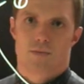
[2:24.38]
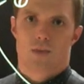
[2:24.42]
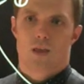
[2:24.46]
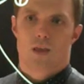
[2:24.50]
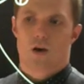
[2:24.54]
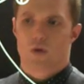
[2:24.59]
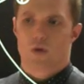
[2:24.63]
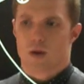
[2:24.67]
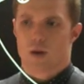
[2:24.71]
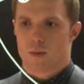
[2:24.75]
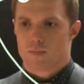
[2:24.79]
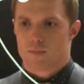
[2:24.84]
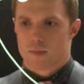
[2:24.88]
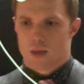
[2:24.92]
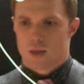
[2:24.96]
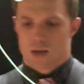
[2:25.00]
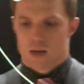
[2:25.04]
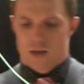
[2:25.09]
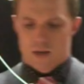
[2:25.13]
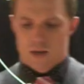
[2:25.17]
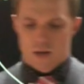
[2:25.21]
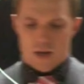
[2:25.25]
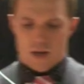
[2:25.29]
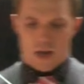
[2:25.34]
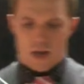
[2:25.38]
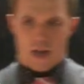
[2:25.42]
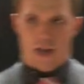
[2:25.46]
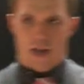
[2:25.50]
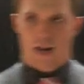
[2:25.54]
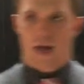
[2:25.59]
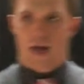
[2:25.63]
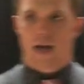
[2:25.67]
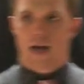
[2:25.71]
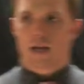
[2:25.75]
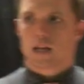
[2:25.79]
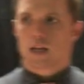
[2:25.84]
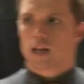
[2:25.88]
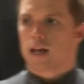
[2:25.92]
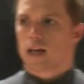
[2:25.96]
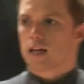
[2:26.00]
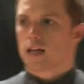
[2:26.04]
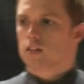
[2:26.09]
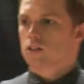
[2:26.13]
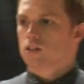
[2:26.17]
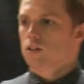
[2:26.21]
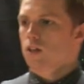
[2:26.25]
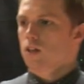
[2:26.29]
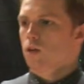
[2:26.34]
Okay, and I could
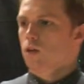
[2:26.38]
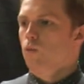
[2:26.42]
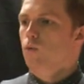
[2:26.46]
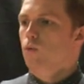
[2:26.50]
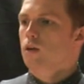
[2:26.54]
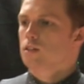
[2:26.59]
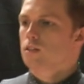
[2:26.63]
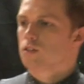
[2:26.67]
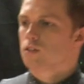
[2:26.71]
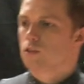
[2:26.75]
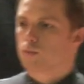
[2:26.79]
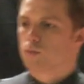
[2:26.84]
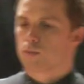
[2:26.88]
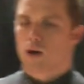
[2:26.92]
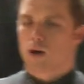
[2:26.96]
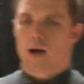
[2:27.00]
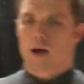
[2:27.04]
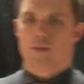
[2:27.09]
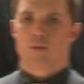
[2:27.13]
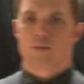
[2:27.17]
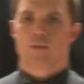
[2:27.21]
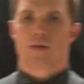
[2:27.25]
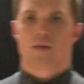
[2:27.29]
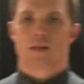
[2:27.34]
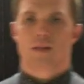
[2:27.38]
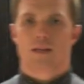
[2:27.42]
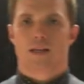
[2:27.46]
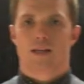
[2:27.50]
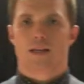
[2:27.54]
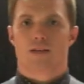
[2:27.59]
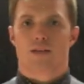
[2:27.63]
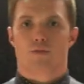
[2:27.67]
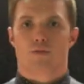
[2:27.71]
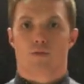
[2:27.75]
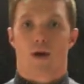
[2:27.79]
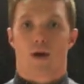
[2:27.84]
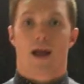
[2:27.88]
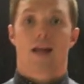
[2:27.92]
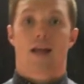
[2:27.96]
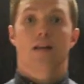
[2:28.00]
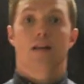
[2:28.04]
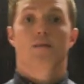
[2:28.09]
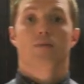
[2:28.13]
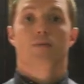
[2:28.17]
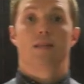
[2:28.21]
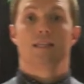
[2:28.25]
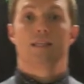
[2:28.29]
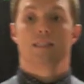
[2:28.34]
ask you, like, what's the probability of
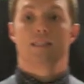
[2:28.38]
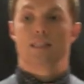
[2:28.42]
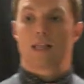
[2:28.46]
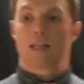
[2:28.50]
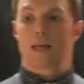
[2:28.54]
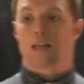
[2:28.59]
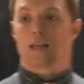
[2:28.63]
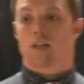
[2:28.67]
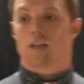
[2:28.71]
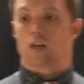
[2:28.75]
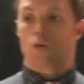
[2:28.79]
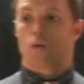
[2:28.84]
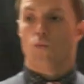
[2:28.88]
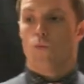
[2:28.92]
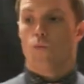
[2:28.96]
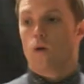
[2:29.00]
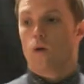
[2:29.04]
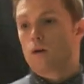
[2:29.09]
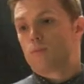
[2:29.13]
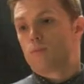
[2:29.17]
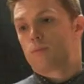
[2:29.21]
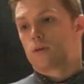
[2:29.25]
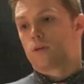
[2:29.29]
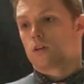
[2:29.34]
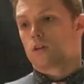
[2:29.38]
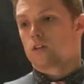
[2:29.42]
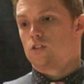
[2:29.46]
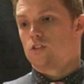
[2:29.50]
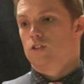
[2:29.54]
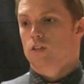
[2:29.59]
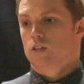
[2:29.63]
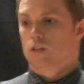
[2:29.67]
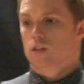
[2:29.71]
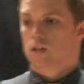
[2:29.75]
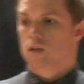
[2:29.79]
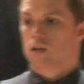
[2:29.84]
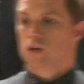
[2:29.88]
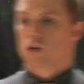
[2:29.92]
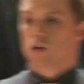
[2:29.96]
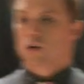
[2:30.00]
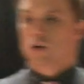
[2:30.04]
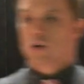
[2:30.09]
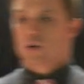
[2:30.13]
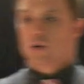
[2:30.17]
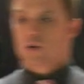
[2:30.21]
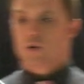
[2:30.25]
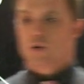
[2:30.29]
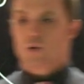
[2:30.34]
randomly selecting one person
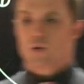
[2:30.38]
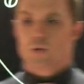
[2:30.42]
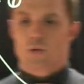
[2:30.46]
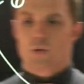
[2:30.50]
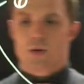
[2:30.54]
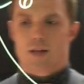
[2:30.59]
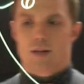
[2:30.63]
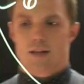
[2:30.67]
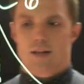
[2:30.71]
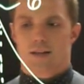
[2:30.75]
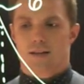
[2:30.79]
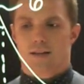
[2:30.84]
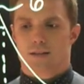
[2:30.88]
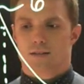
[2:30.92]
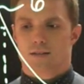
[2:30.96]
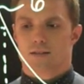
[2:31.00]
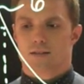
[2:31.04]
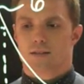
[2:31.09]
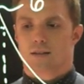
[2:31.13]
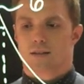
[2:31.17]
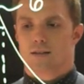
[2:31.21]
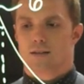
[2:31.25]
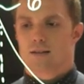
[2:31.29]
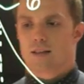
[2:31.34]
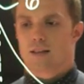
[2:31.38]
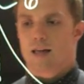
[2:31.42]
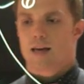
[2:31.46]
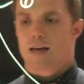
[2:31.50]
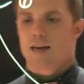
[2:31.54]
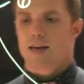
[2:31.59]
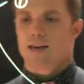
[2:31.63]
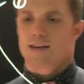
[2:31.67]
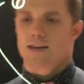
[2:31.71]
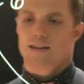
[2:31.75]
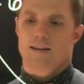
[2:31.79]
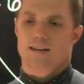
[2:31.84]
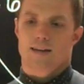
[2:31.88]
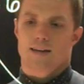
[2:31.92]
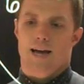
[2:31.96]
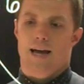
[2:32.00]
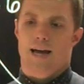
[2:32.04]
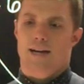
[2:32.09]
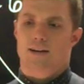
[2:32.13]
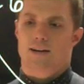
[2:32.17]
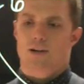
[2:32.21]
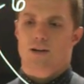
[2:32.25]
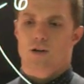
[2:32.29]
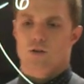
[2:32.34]
who is like, I
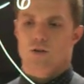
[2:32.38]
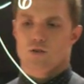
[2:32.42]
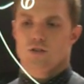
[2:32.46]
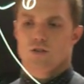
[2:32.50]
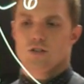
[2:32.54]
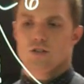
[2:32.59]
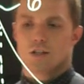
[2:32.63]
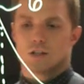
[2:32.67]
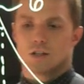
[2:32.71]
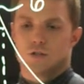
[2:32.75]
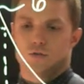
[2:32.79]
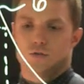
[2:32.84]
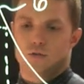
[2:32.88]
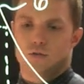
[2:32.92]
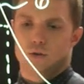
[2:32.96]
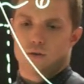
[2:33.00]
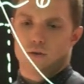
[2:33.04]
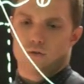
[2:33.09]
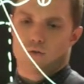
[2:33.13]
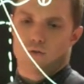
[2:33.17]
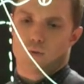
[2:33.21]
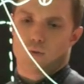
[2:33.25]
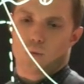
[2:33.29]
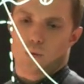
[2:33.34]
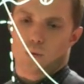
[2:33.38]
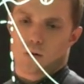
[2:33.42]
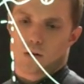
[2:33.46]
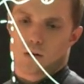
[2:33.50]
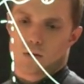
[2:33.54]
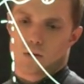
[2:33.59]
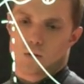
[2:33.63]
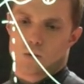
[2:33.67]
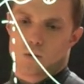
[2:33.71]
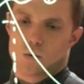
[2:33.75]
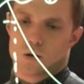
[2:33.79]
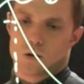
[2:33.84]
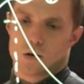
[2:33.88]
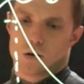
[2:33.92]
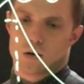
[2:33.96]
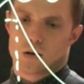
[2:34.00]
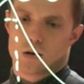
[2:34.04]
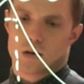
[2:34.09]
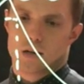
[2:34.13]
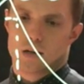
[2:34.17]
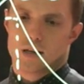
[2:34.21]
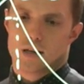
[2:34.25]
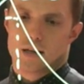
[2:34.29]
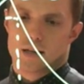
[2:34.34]
don't know, 6'4"
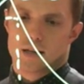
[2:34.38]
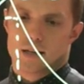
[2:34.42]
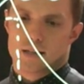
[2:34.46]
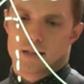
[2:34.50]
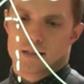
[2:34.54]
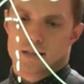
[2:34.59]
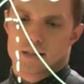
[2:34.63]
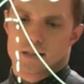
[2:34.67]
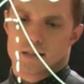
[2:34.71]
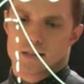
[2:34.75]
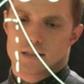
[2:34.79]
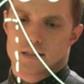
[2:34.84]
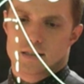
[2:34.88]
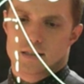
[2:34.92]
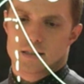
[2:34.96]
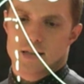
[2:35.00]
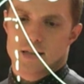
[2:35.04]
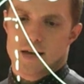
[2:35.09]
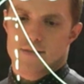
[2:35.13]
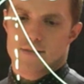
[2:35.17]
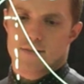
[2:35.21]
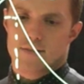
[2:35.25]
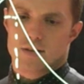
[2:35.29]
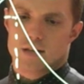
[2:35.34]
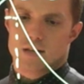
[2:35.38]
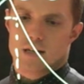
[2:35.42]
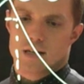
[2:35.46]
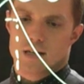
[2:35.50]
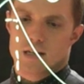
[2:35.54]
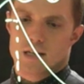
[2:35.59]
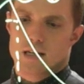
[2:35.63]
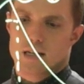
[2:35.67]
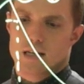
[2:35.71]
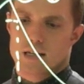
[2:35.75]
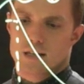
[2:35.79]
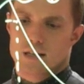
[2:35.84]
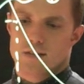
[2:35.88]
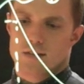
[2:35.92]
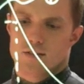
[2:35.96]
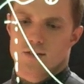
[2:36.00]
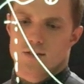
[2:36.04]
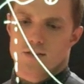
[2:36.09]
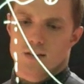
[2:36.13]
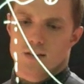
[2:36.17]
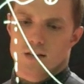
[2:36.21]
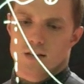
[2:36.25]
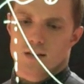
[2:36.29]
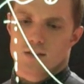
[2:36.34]
or
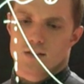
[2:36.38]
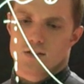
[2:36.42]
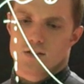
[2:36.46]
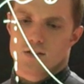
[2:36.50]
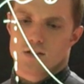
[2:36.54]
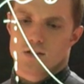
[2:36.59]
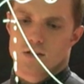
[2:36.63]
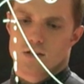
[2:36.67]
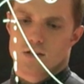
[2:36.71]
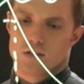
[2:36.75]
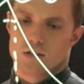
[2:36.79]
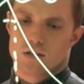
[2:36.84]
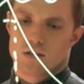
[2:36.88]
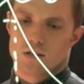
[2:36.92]
76